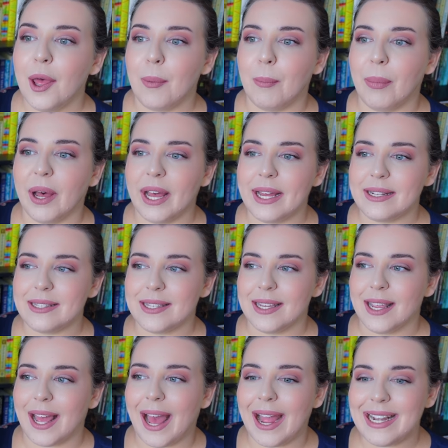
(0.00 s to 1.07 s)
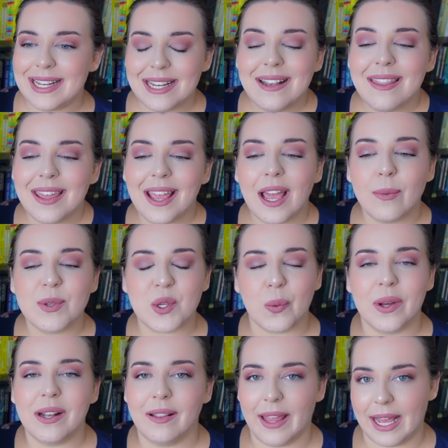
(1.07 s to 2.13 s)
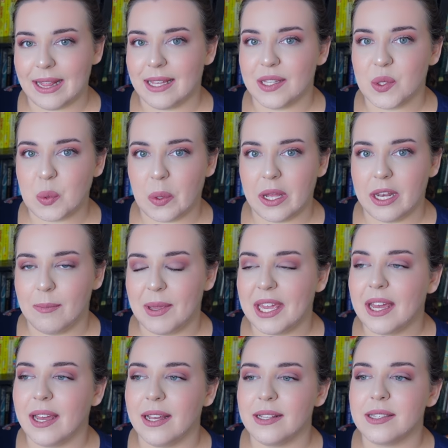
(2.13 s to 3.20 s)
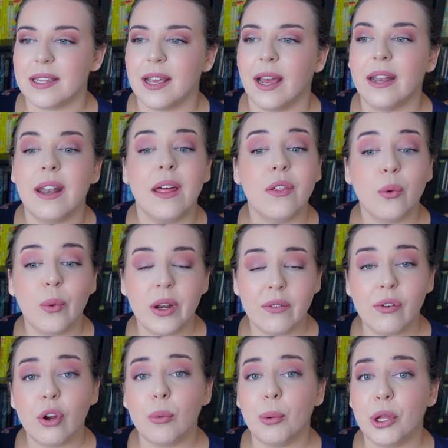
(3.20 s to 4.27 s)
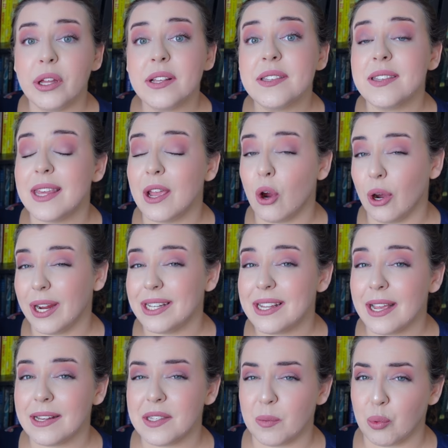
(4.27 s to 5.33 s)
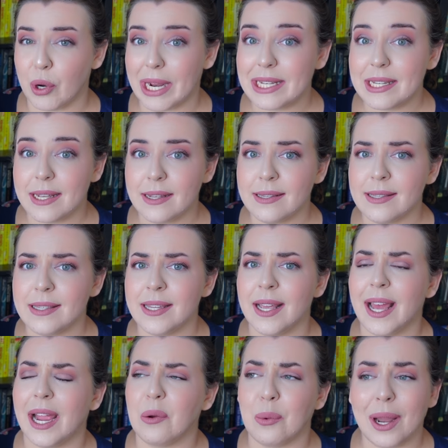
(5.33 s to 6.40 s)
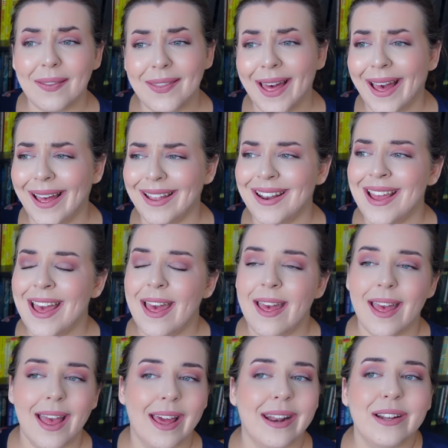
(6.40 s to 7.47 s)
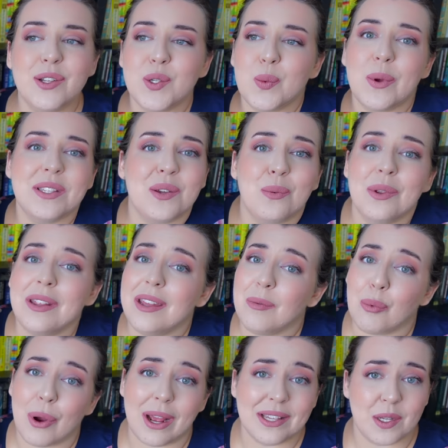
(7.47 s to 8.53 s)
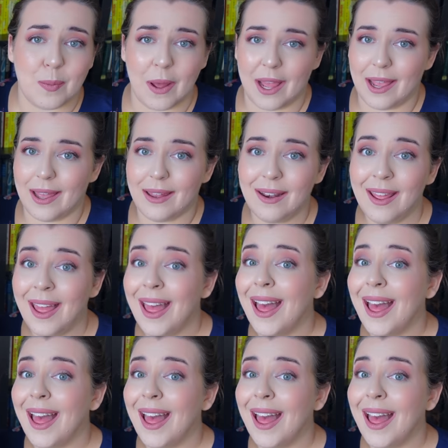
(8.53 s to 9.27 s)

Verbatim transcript: But I didn't think I was going to like this one because another one of her books, The Architect's Apprentice, I read that and I just wasn't really impressed by it.